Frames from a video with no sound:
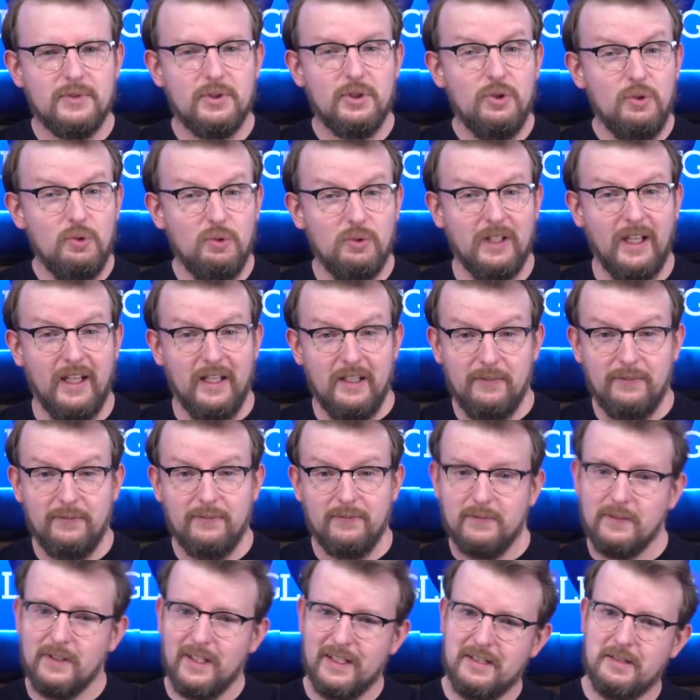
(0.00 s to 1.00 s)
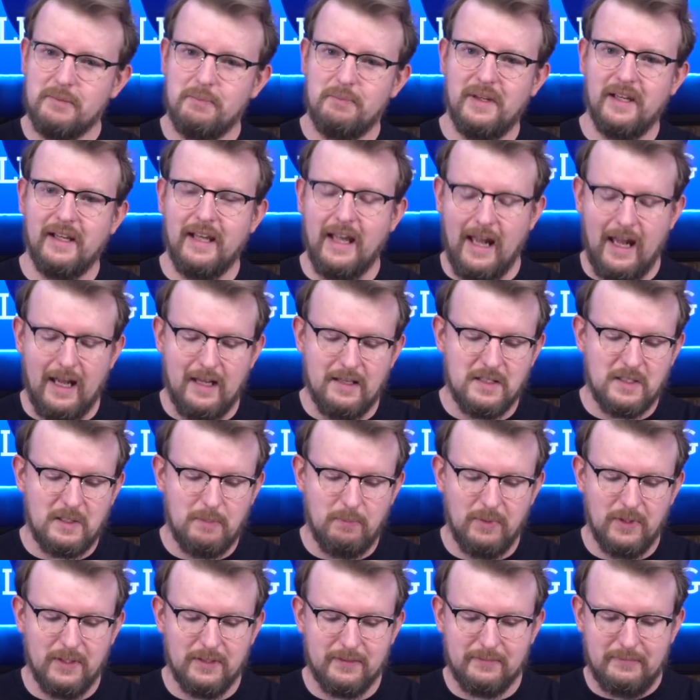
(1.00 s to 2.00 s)
2 life, that's a big ask,
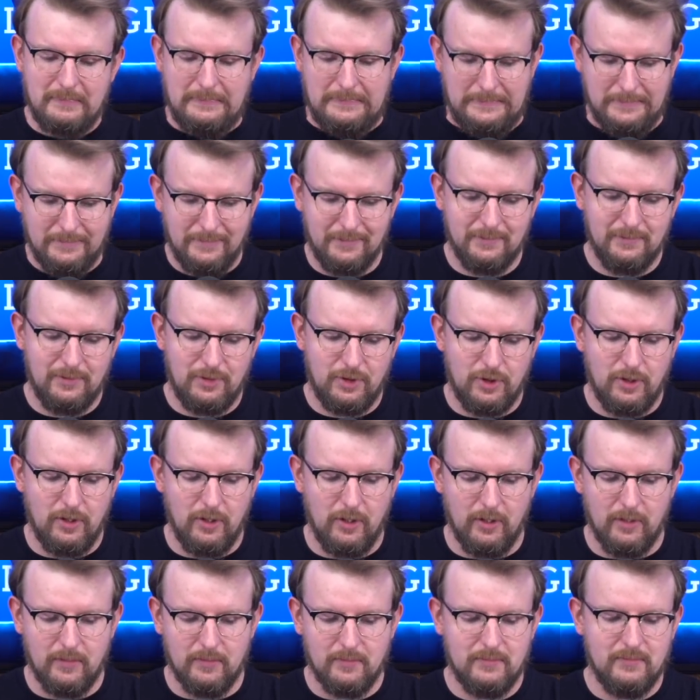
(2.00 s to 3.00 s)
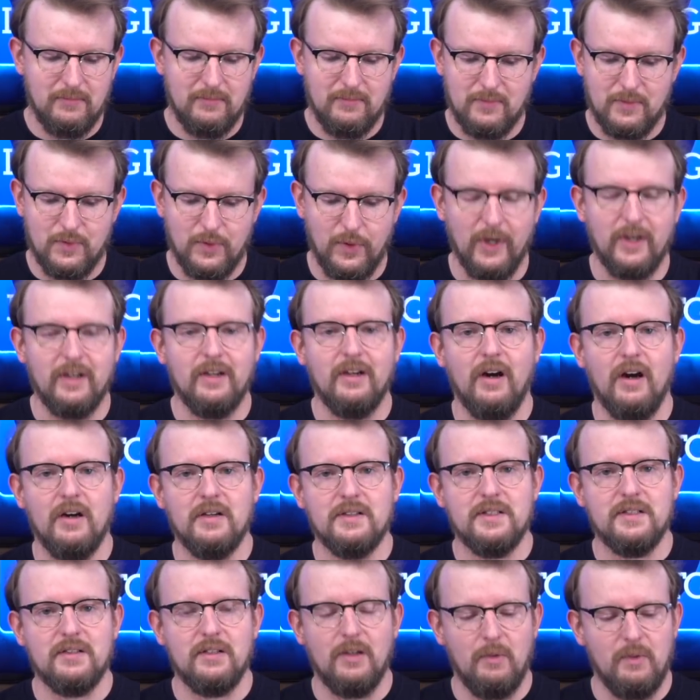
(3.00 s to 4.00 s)
but sure. Drawing
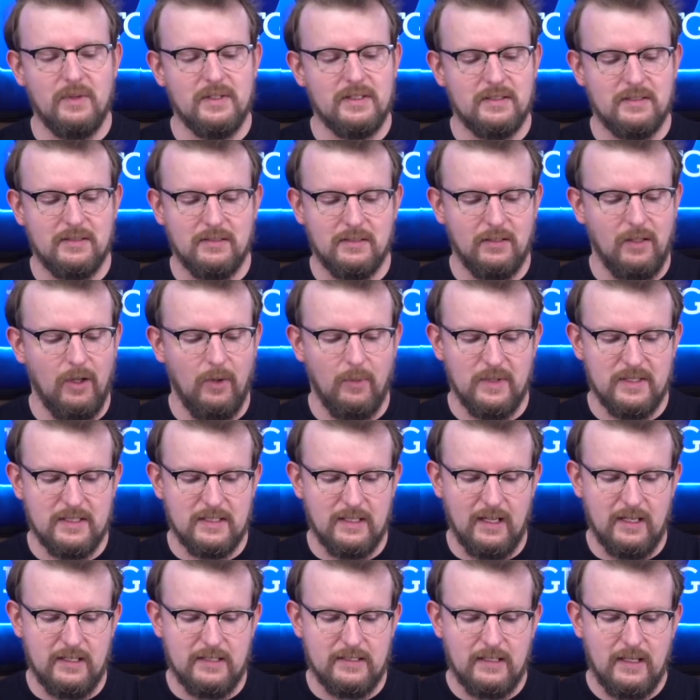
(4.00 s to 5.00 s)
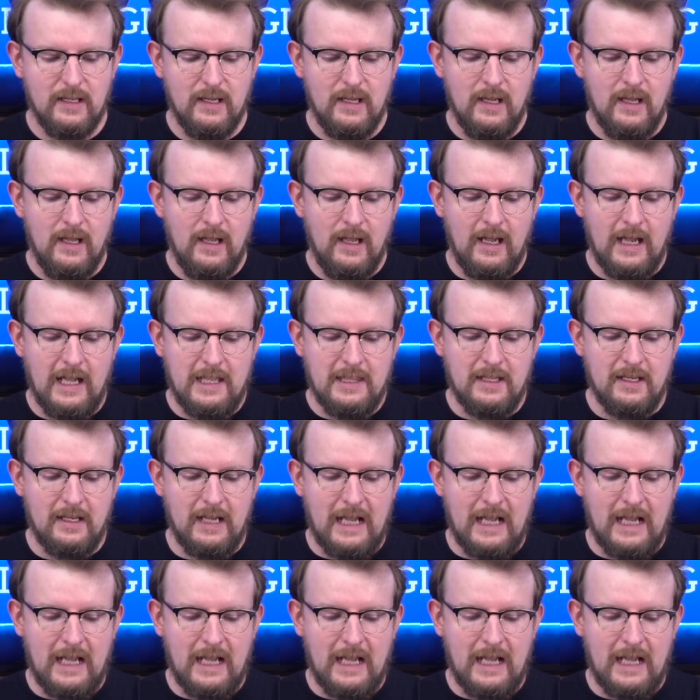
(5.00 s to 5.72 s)
cards is always nice. And